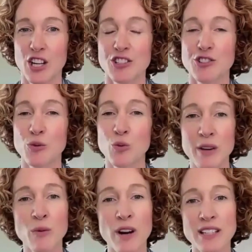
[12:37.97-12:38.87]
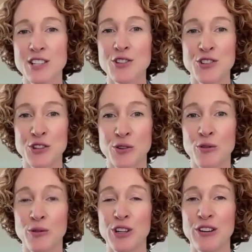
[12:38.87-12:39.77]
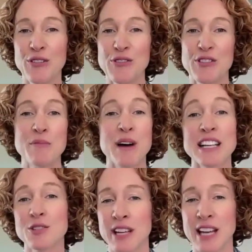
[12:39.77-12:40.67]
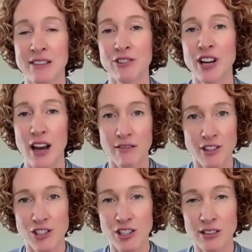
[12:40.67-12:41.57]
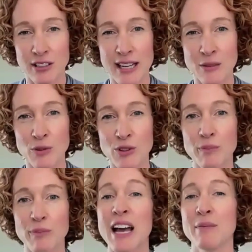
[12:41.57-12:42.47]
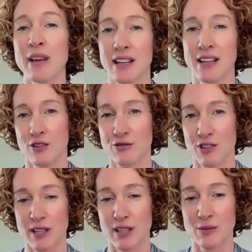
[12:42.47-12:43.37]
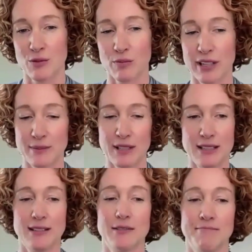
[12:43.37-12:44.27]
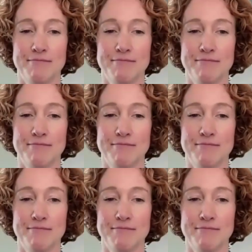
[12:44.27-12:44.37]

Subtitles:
So we want to do the best we can for every shelter animal by making those responsible placements.